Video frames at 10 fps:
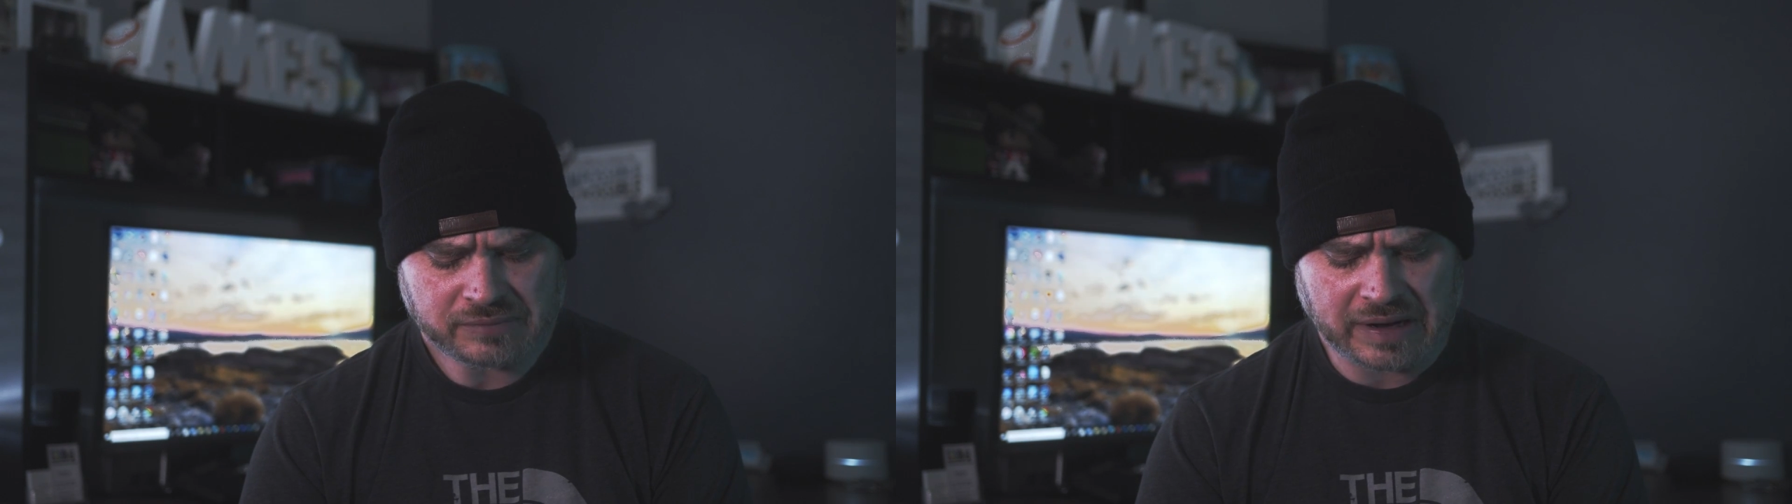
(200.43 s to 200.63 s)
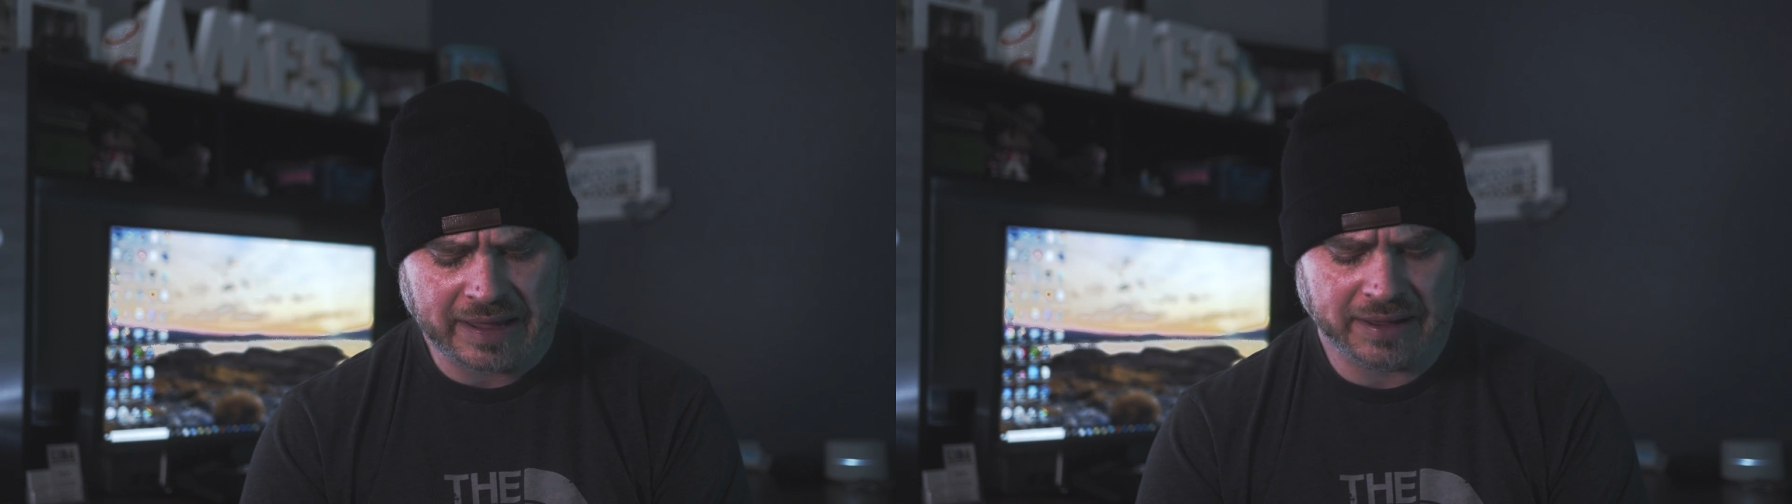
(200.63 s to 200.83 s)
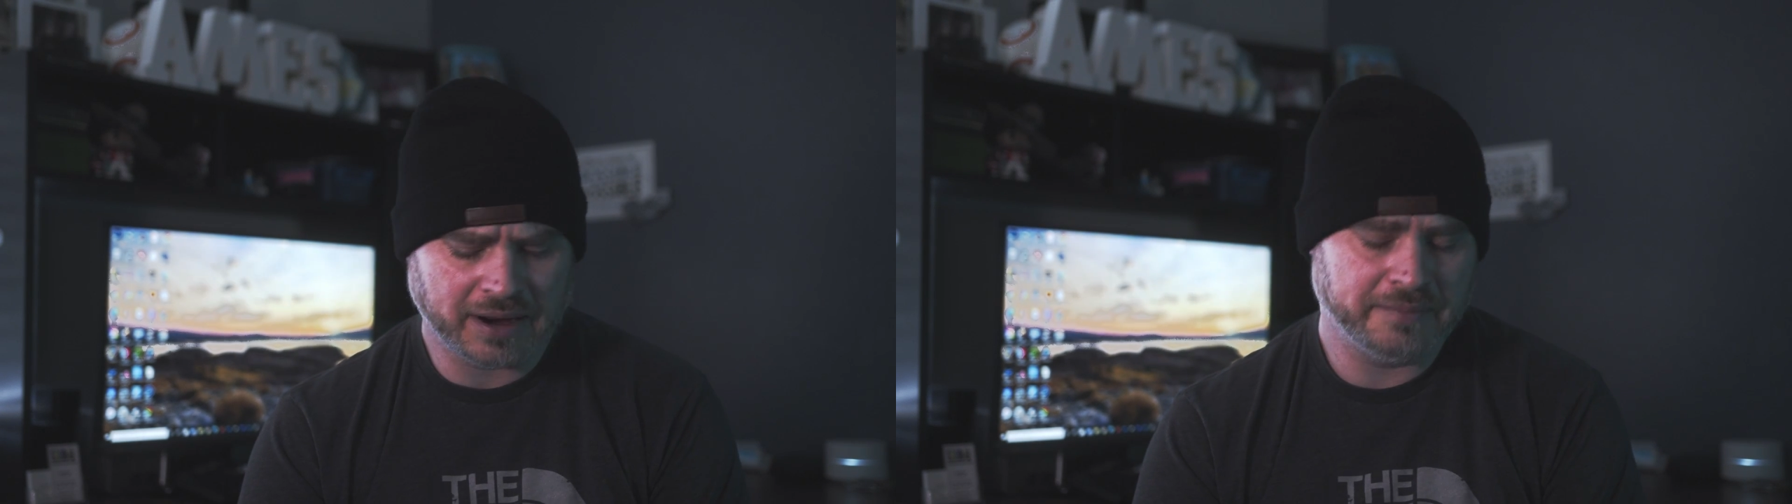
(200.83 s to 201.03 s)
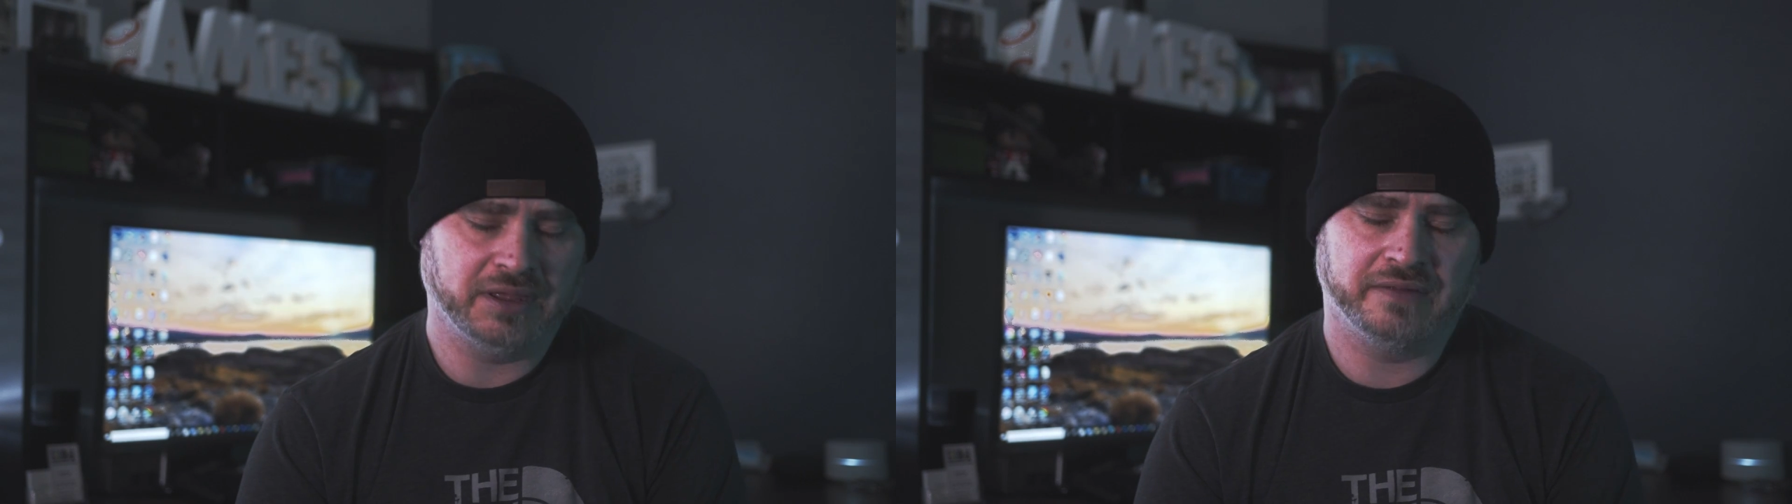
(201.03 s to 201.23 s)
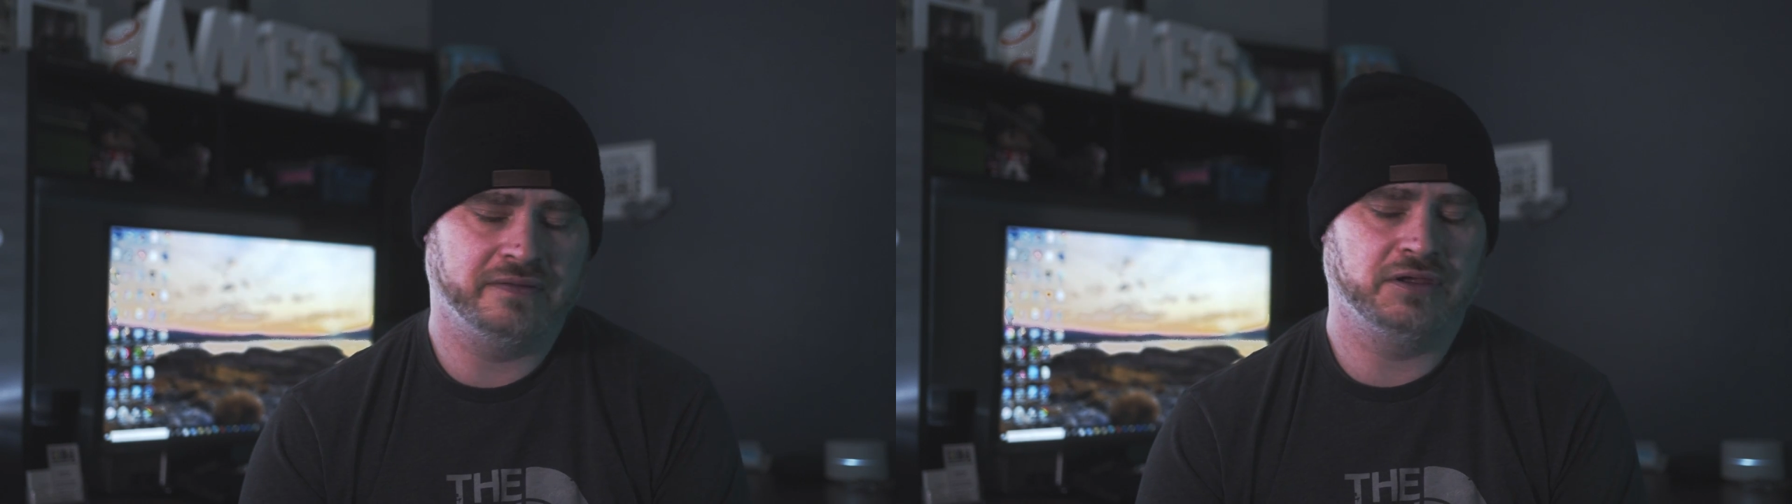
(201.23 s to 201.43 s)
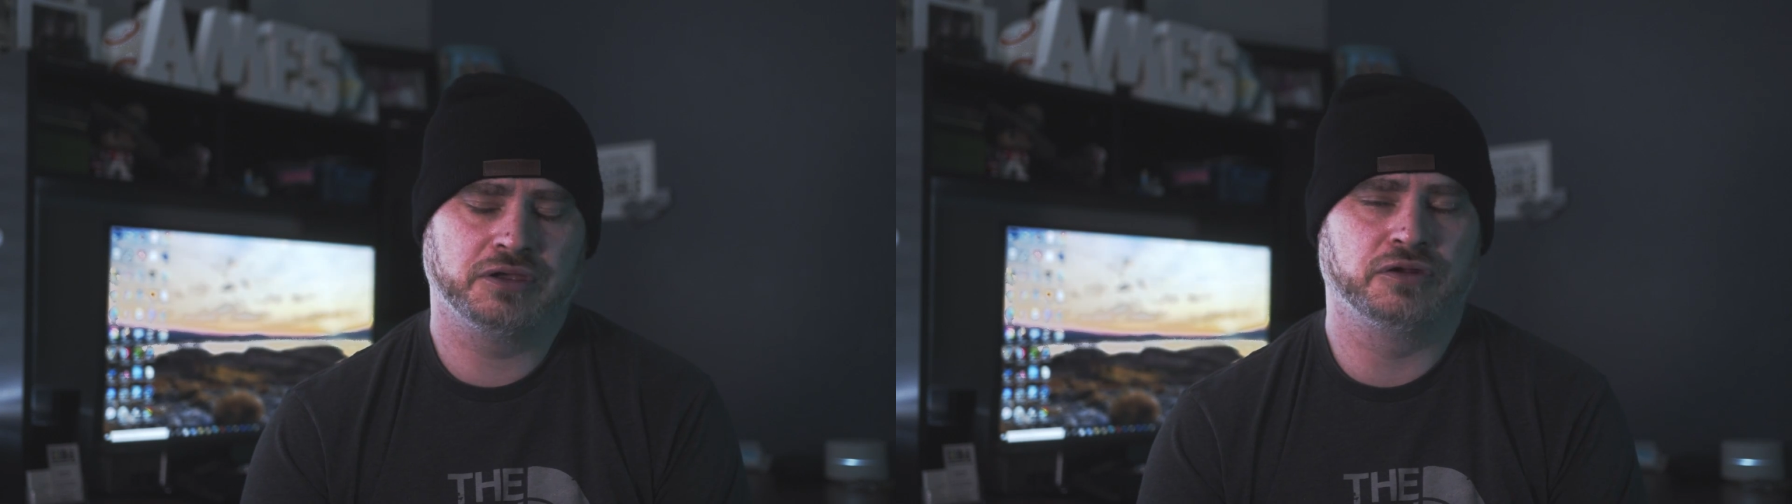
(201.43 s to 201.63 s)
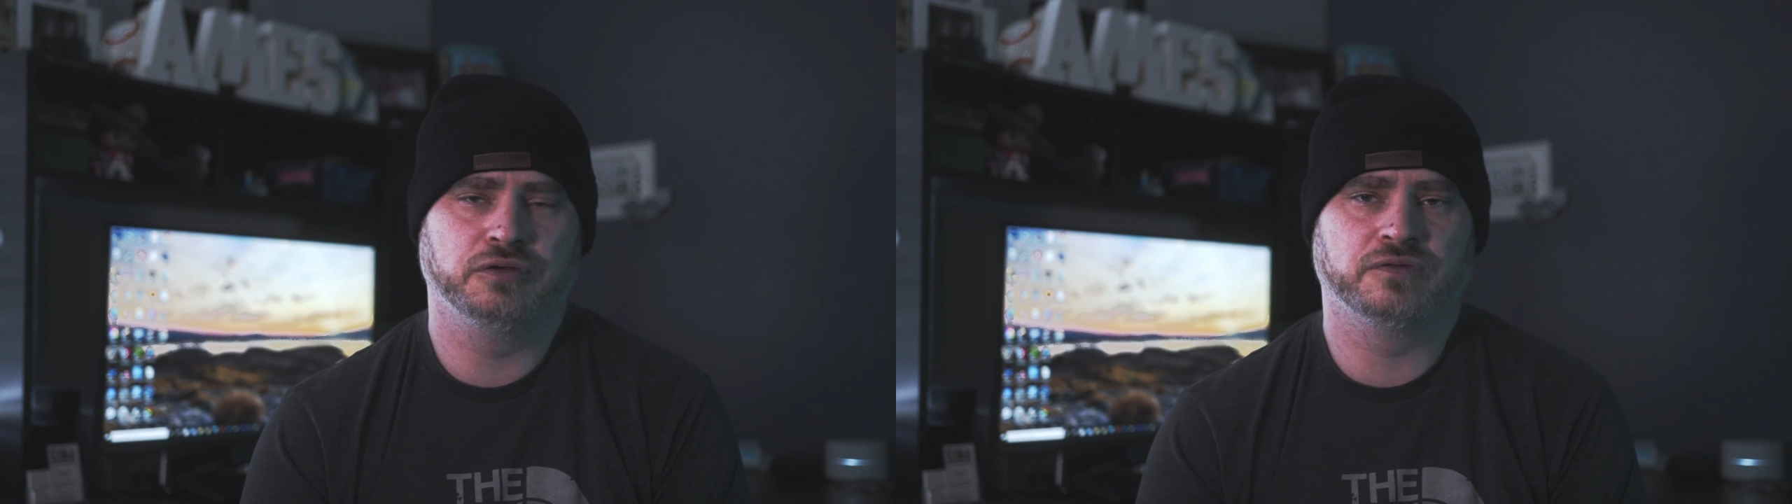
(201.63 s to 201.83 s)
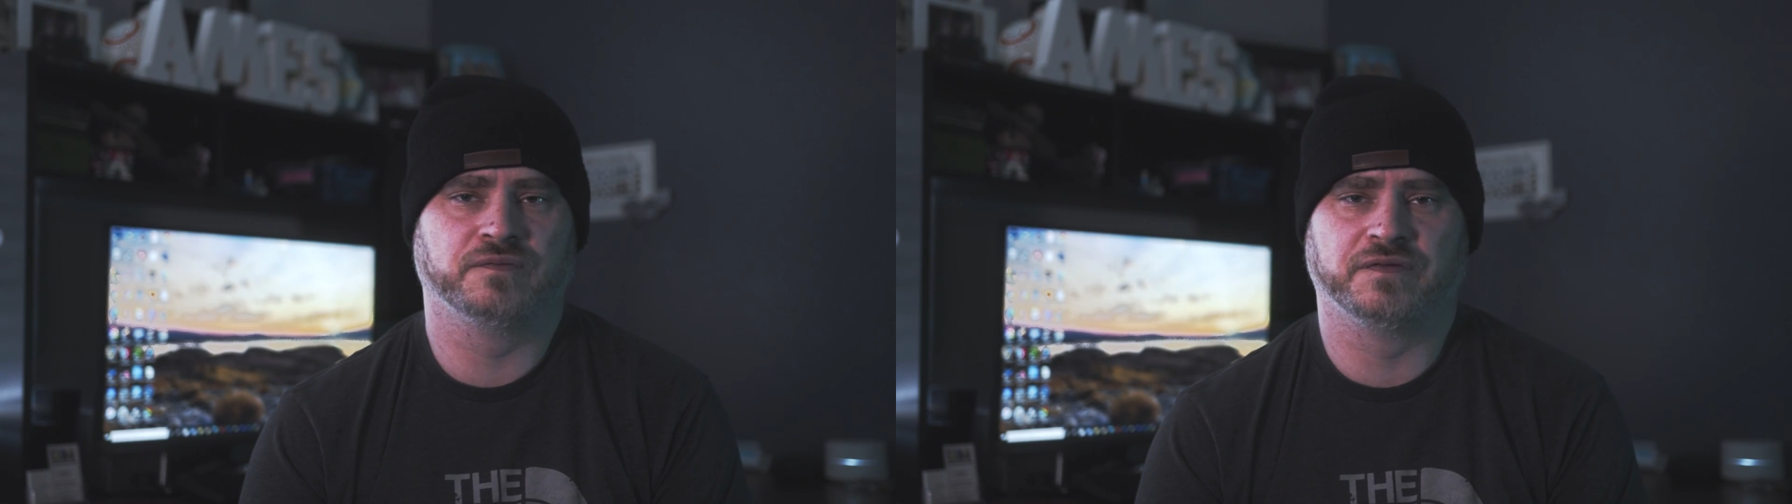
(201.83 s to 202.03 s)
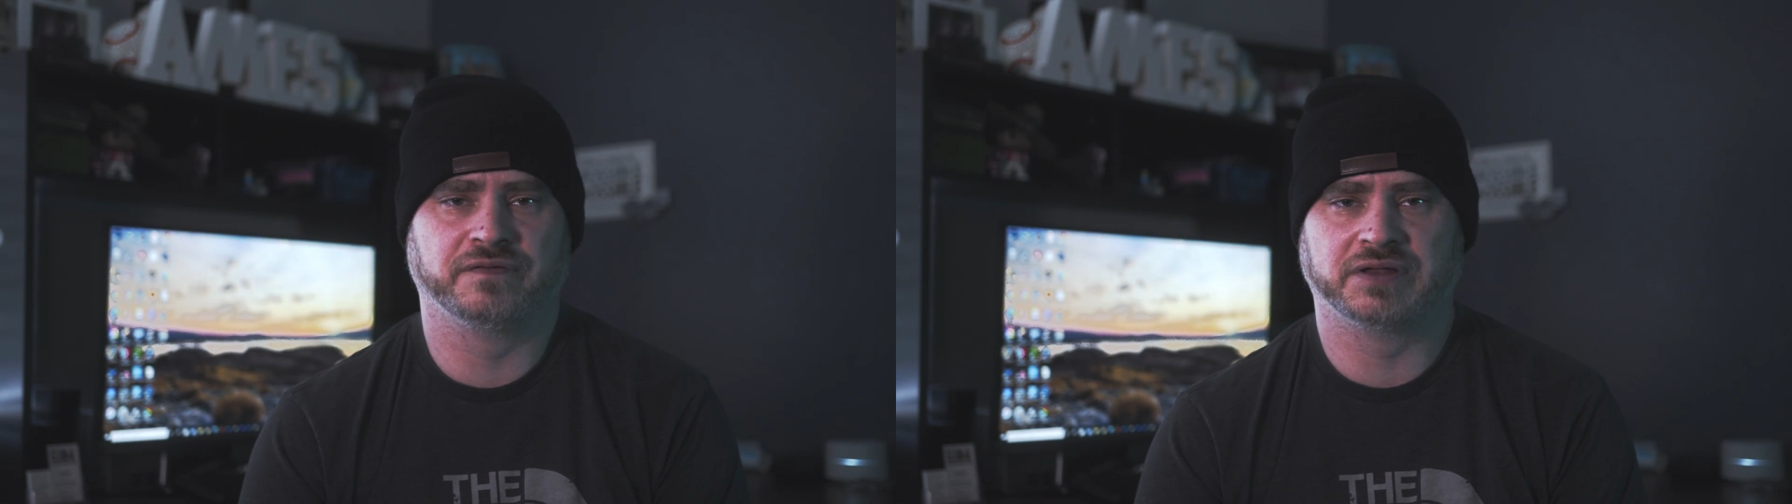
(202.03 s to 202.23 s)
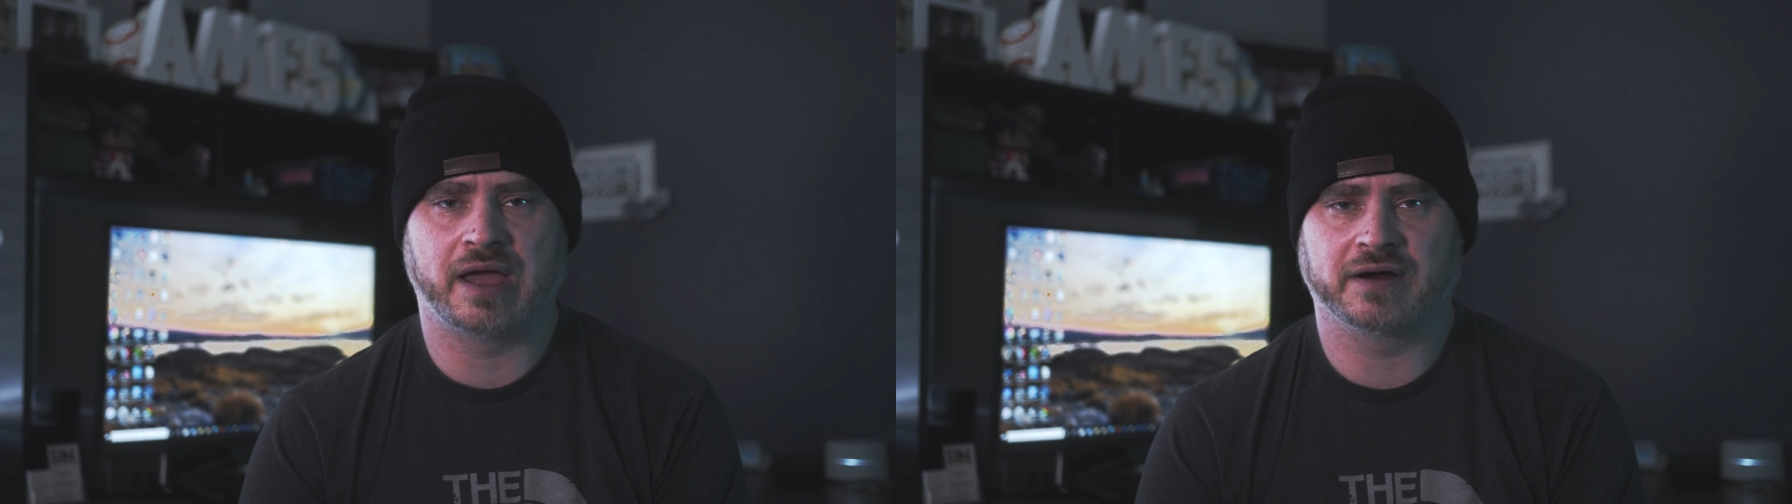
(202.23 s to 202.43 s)
And I mean, you can use them for
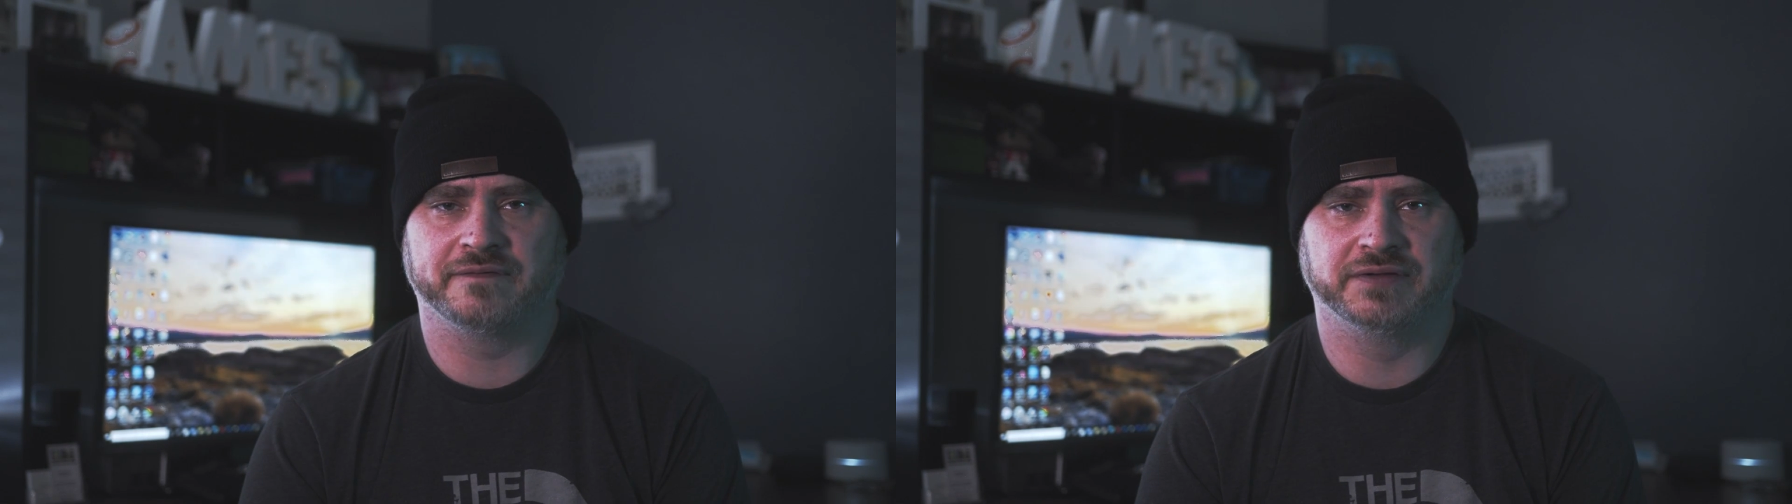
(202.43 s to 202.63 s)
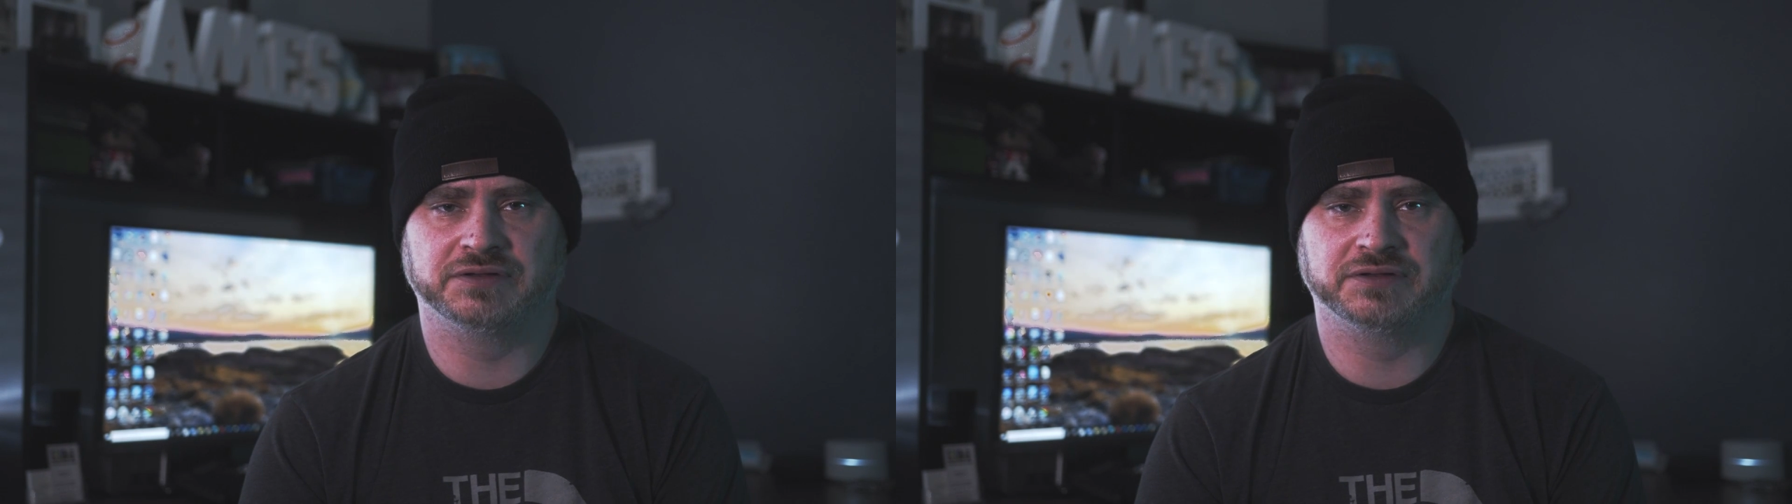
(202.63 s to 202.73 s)
photography